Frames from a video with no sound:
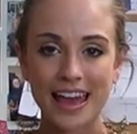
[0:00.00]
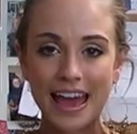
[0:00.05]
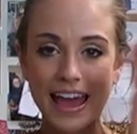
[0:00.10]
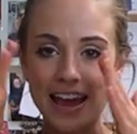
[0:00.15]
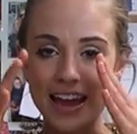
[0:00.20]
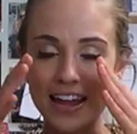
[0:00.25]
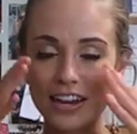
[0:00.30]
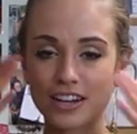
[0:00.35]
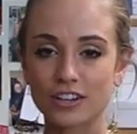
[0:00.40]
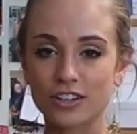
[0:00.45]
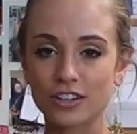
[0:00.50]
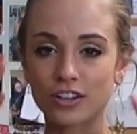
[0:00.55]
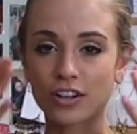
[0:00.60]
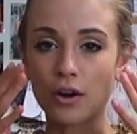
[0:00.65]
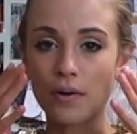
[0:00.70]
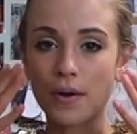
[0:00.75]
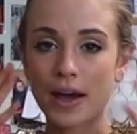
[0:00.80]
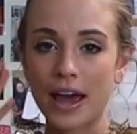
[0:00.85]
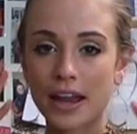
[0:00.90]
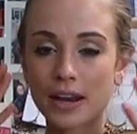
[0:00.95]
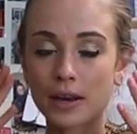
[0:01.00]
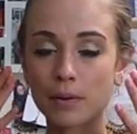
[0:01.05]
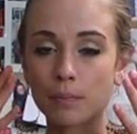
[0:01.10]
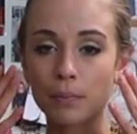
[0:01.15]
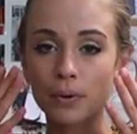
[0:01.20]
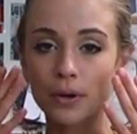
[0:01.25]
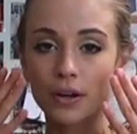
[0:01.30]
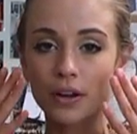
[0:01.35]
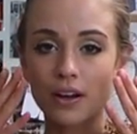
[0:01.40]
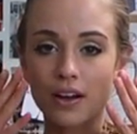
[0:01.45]
and go ahead
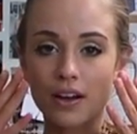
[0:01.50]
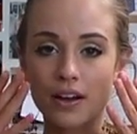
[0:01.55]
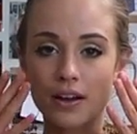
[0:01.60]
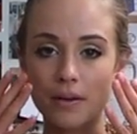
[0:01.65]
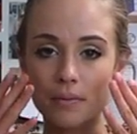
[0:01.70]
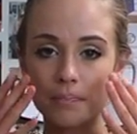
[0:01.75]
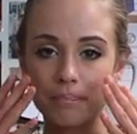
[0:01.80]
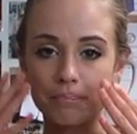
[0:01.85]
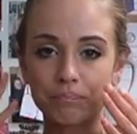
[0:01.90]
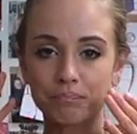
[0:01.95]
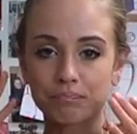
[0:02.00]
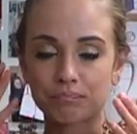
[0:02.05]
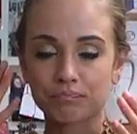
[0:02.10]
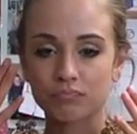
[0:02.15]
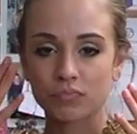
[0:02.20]
and put um,